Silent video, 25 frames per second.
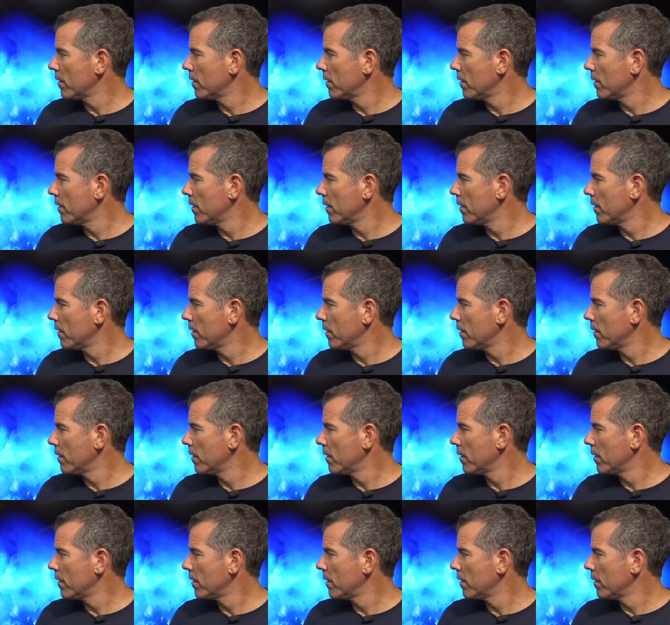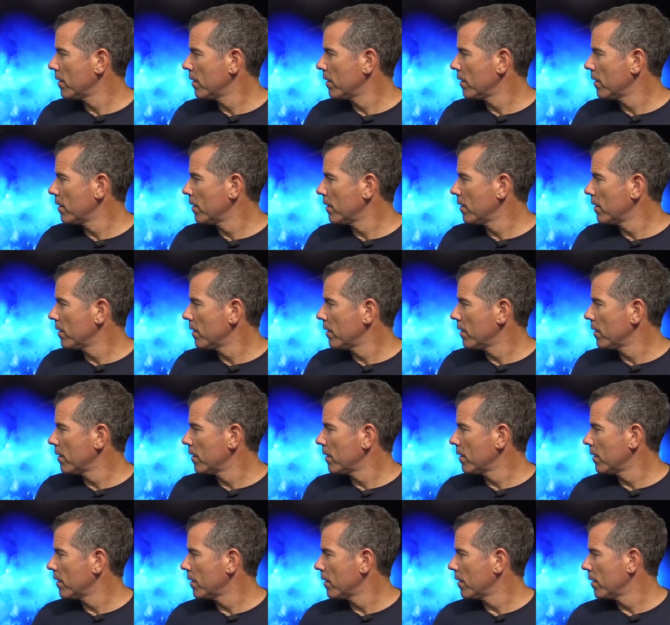
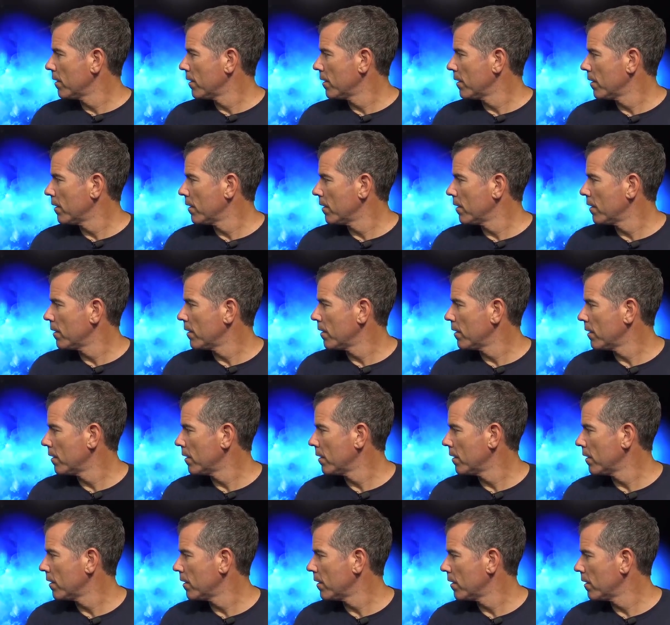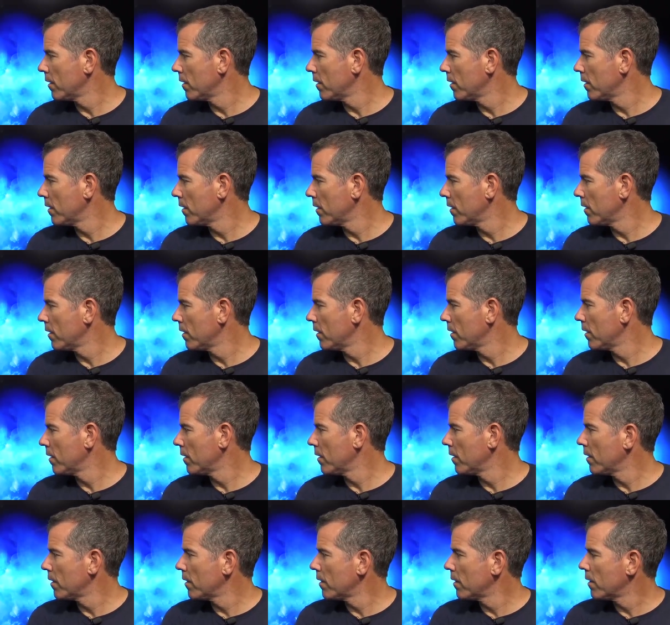
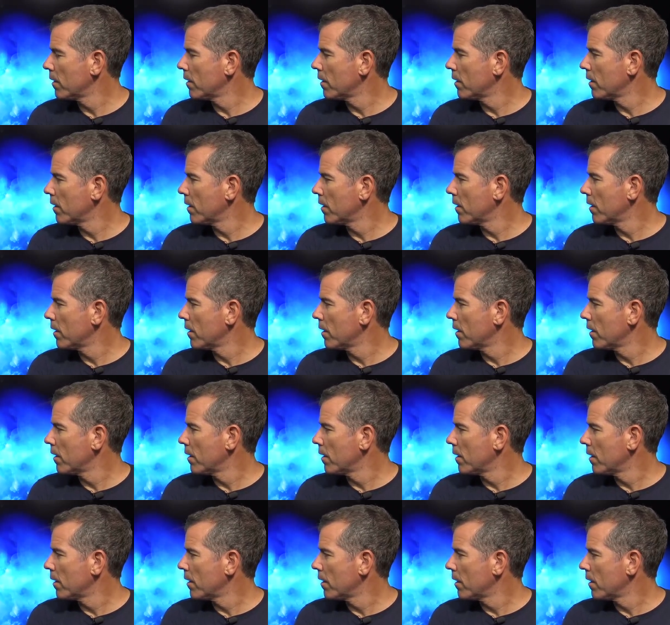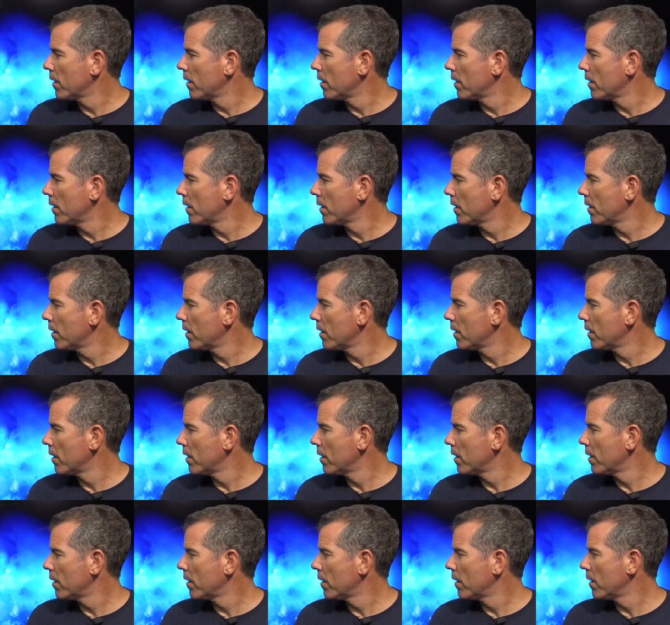
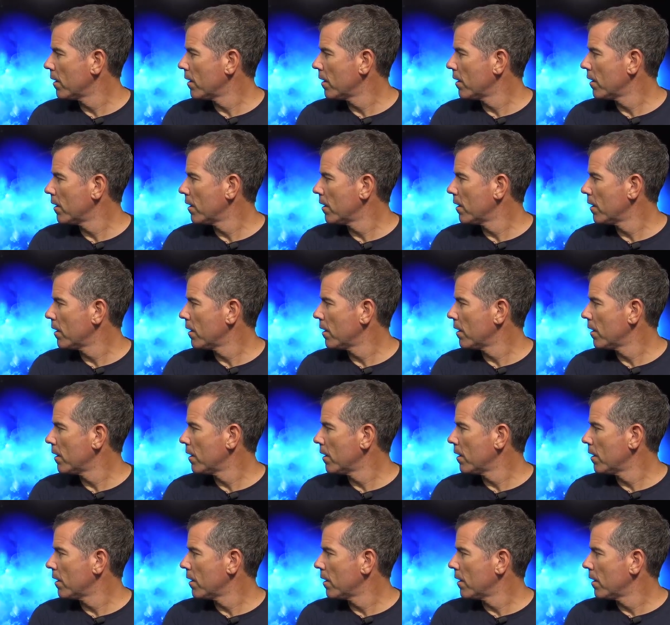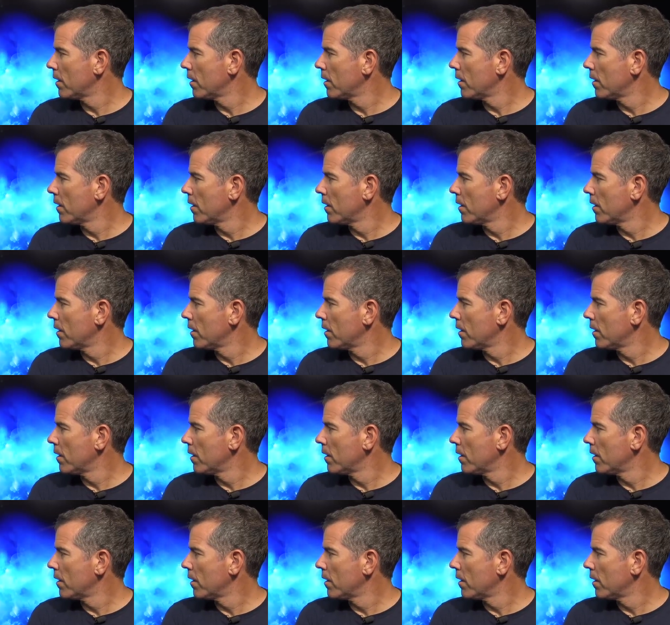(silence)